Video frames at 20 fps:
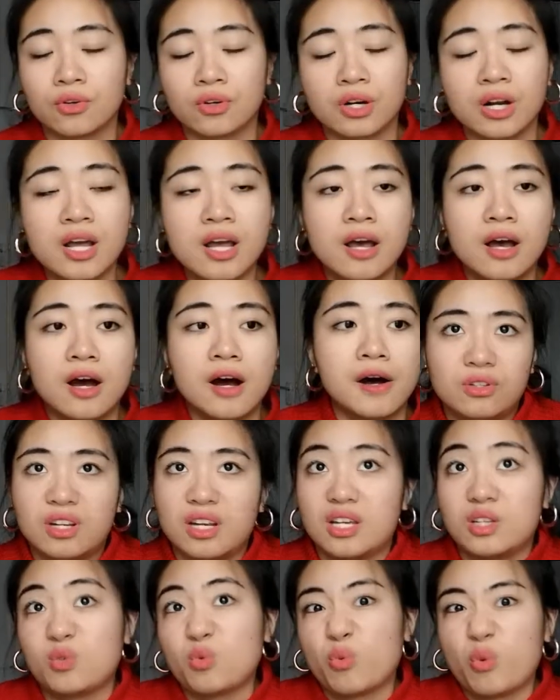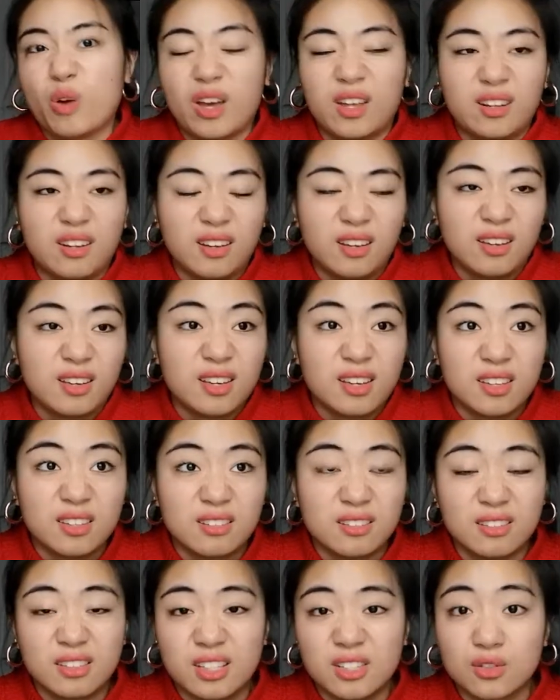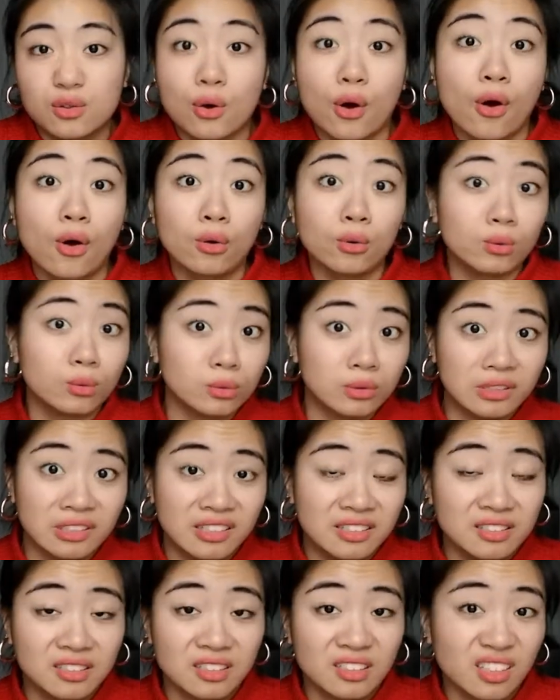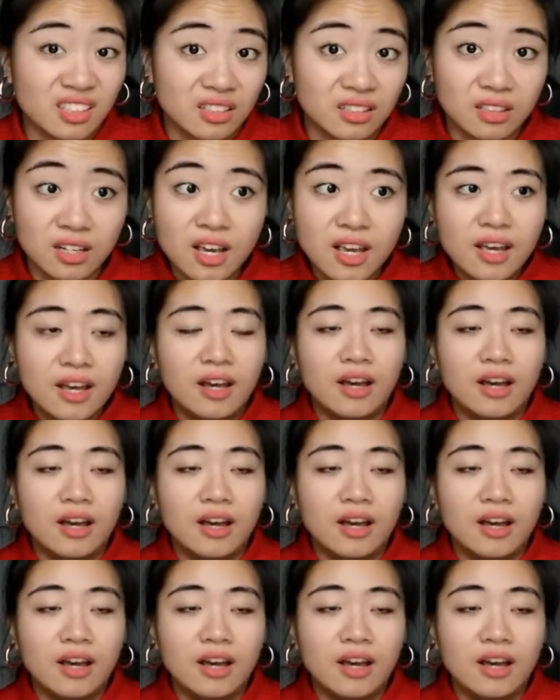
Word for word: or today's weather is cold, isn't it?